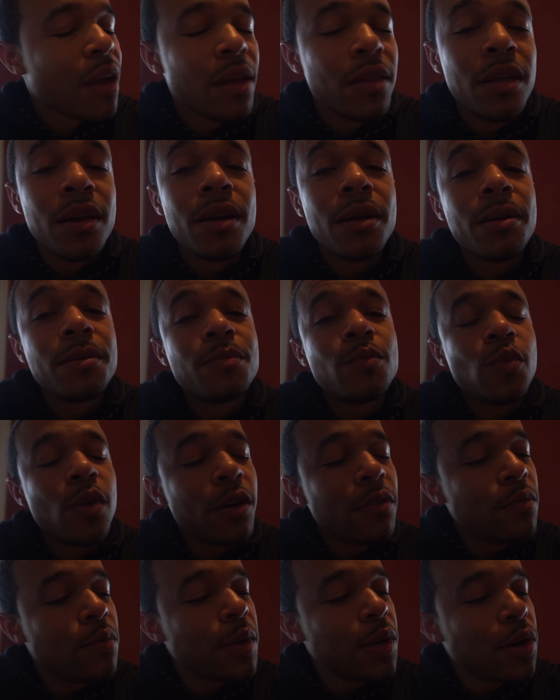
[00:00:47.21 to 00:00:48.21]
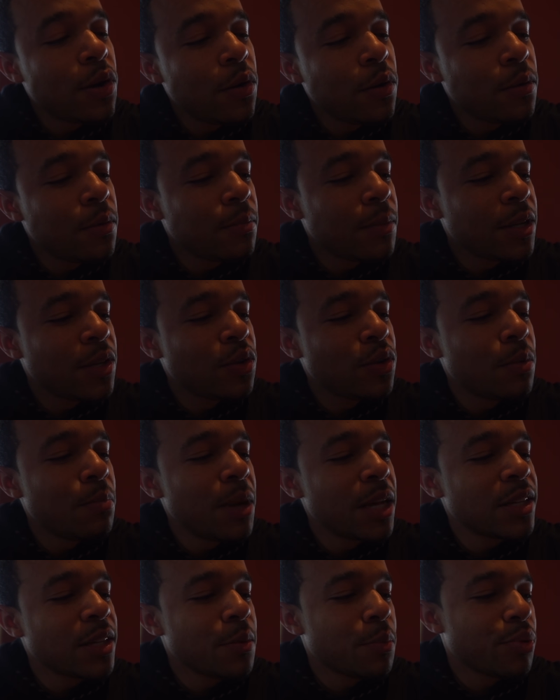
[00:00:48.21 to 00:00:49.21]
Look, where we go, my Joe
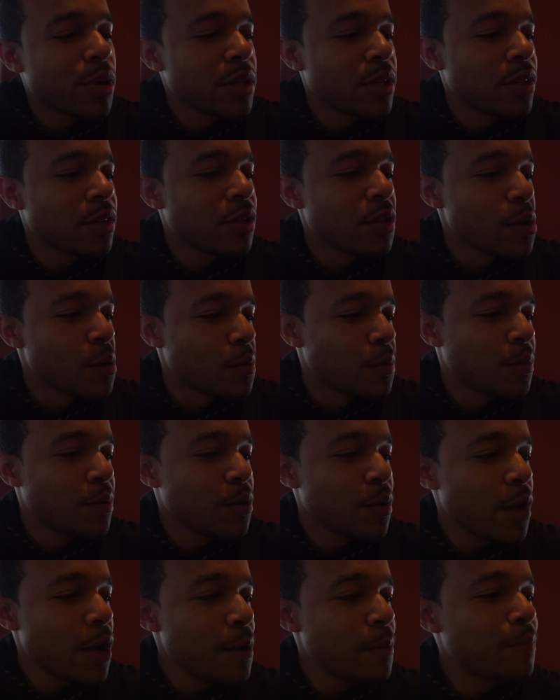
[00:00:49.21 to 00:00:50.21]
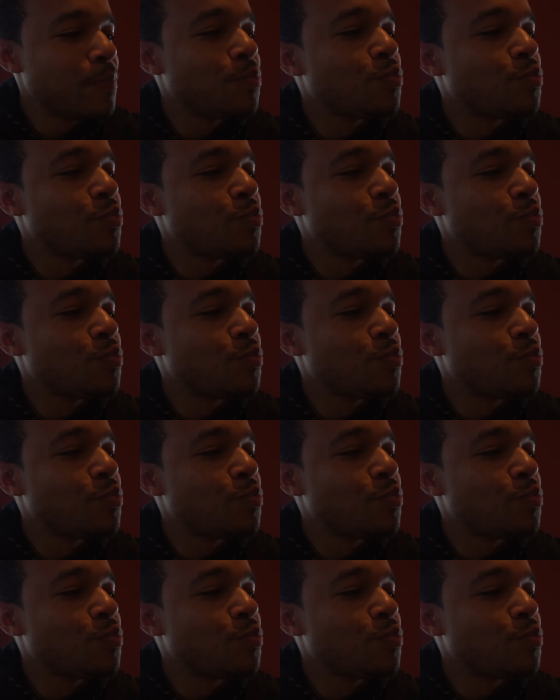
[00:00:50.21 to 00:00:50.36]
makes her presence known, okay?